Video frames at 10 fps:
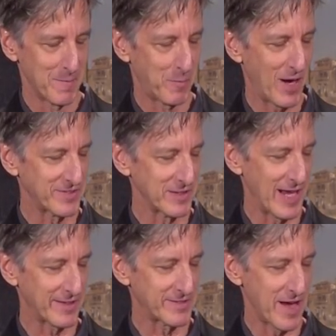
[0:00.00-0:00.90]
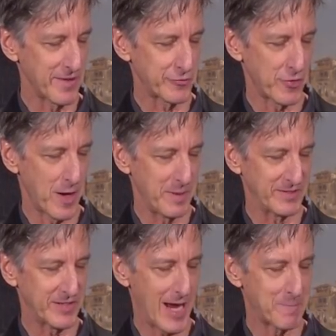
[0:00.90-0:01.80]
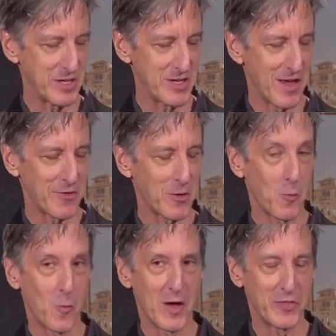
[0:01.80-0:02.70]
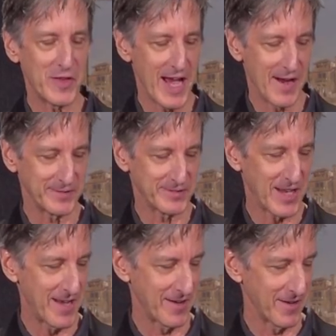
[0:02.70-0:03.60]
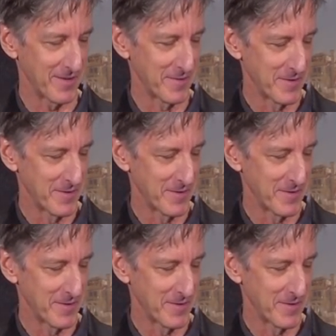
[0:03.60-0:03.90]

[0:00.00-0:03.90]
President-elect Donald Trump has tapped another wealthy outsider